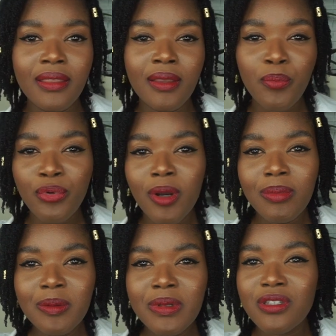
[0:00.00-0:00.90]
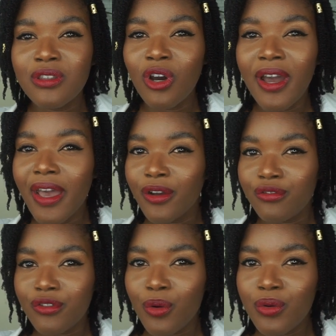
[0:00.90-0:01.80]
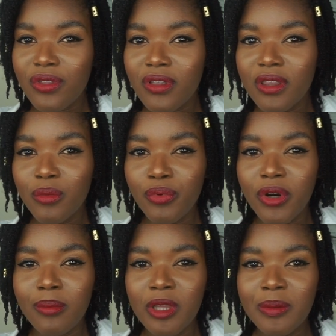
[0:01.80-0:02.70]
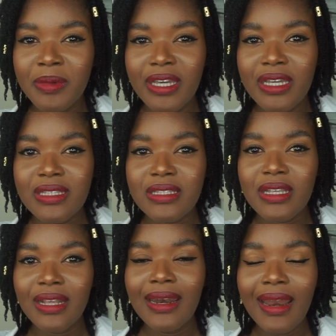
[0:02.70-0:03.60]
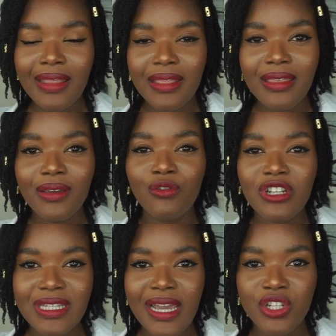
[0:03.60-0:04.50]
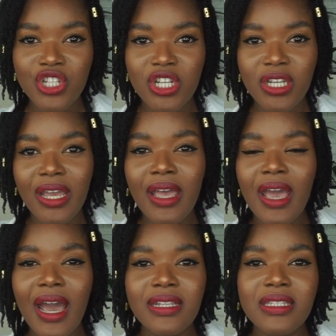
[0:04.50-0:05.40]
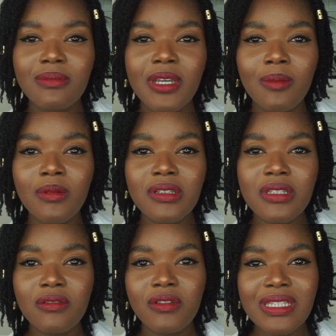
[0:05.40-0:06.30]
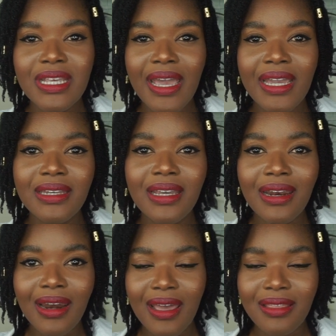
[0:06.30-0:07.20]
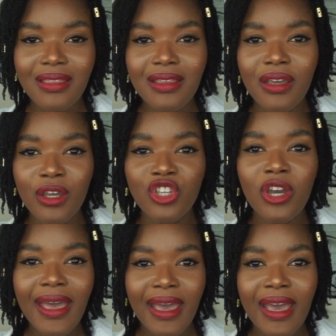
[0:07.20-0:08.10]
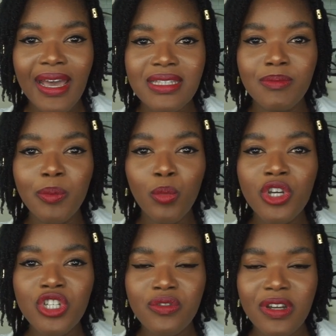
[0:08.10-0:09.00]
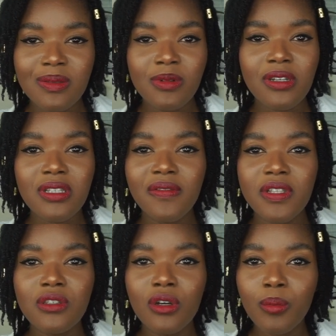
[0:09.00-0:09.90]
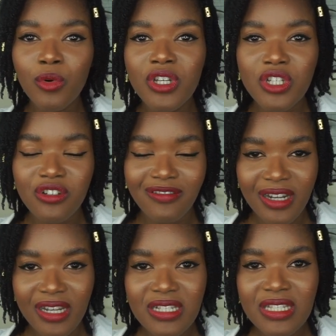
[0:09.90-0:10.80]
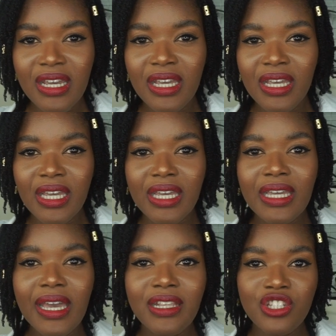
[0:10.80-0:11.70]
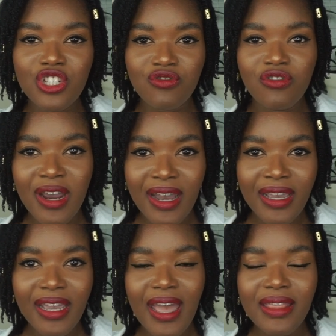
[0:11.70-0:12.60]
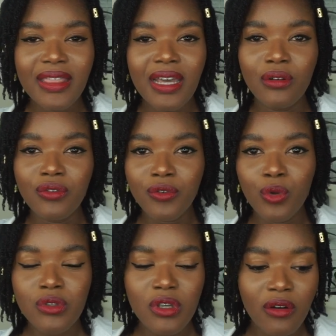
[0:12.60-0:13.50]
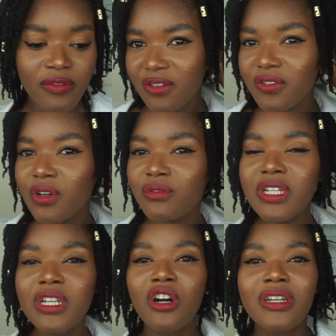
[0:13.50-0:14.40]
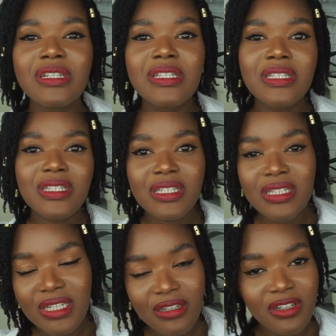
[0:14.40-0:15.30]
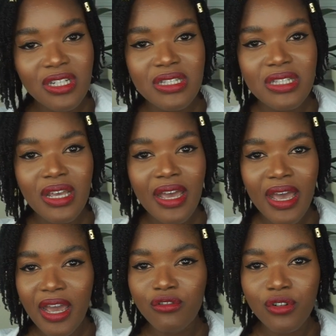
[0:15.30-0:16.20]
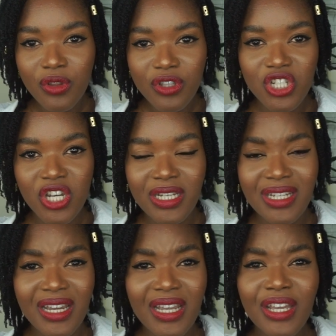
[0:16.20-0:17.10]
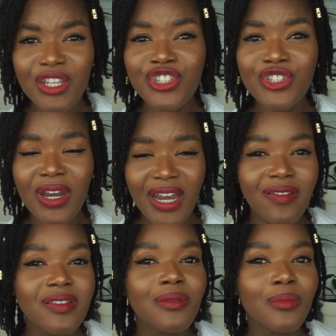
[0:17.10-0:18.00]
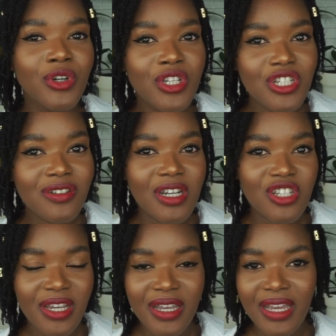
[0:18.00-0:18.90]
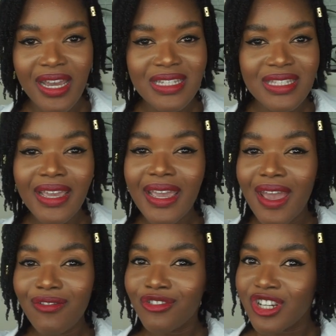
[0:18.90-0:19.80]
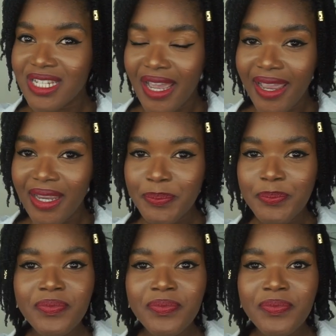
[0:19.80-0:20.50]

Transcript: The problem is not hair growth, the problem is length retention. And to be able to retain length, your hair has to be moisturized, because if it's not moisturized, it gets dry and then falls off. If you're really on a serious hair growth journey, you have to moisturize your hair, I'd say every day.